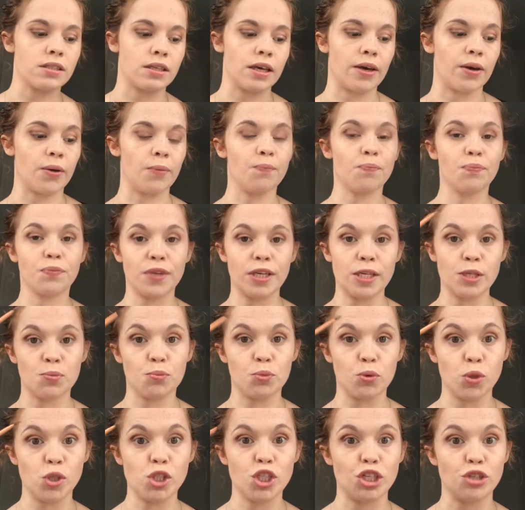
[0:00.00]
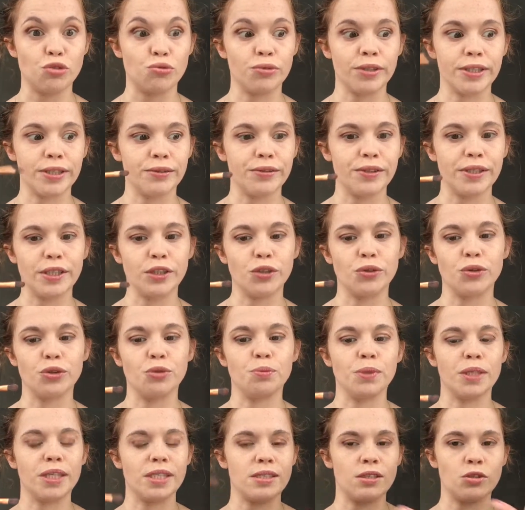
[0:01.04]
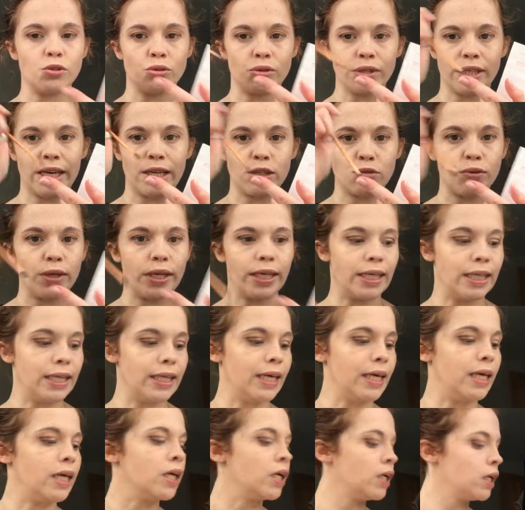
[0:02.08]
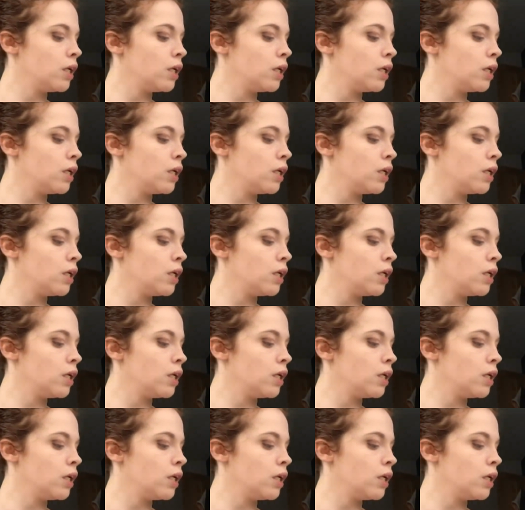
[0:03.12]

So this brush is really, really good because it just gets right in there.